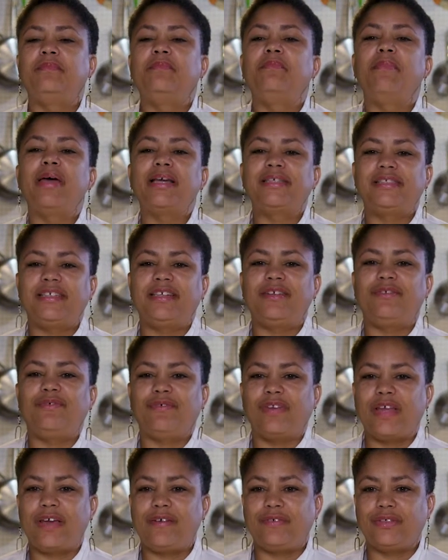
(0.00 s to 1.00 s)
Mexican
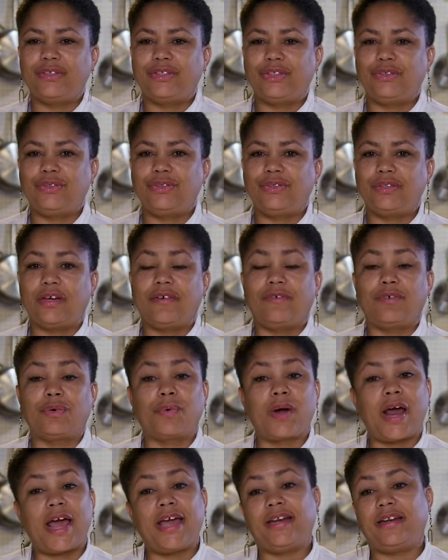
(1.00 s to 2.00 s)
flavors use a
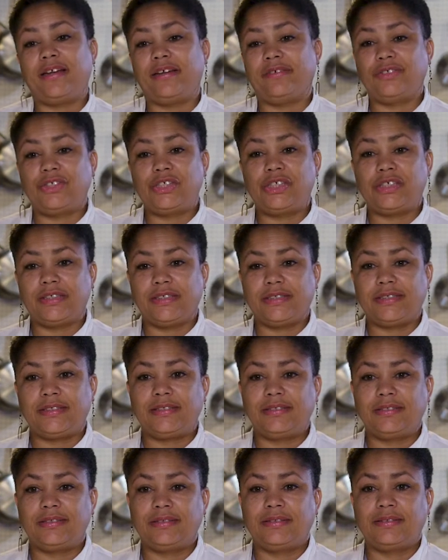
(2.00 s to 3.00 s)
variety of
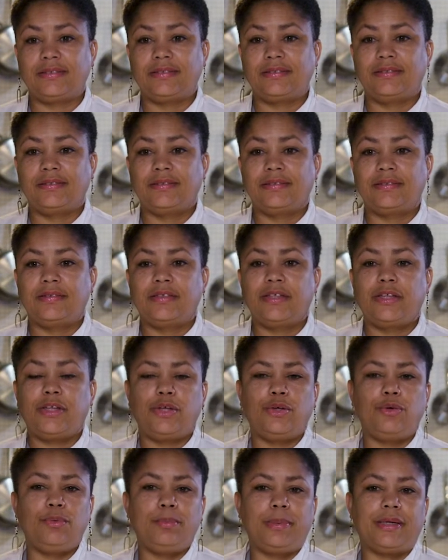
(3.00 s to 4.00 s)
chilies,
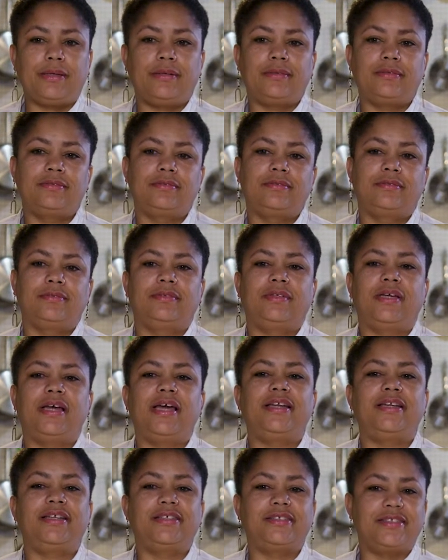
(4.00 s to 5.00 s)
cumin,
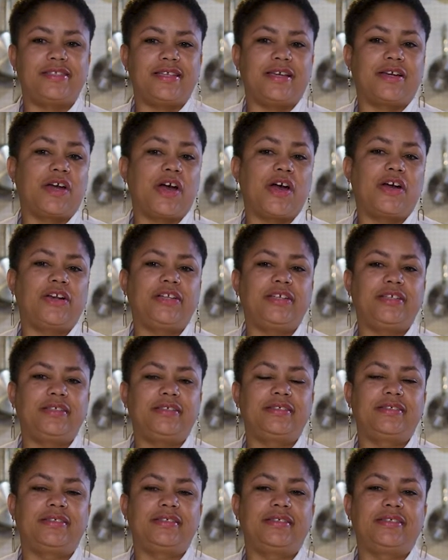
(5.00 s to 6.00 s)
onions and garlic,
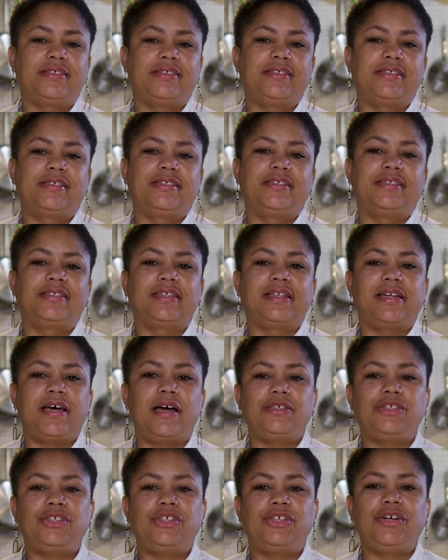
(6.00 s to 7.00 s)

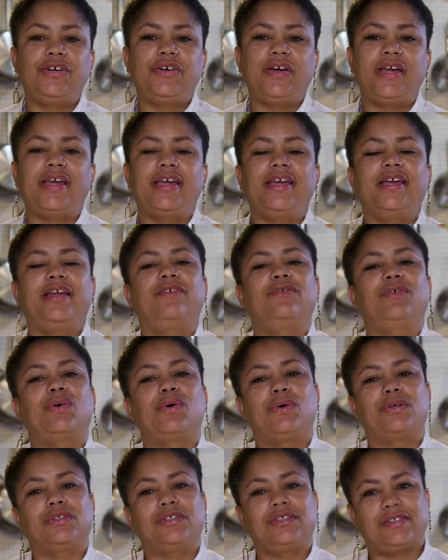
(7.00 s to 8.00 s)
cilantro, and of
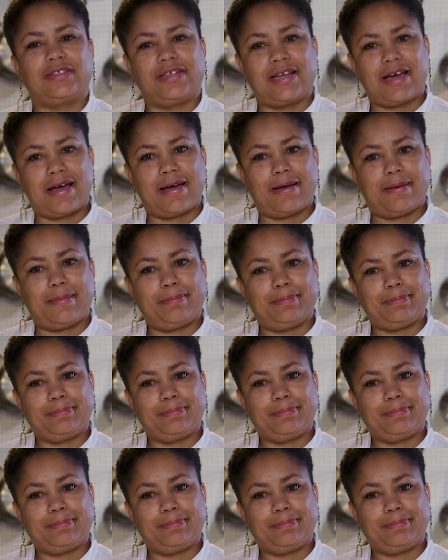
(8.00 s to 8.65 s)
course, lime.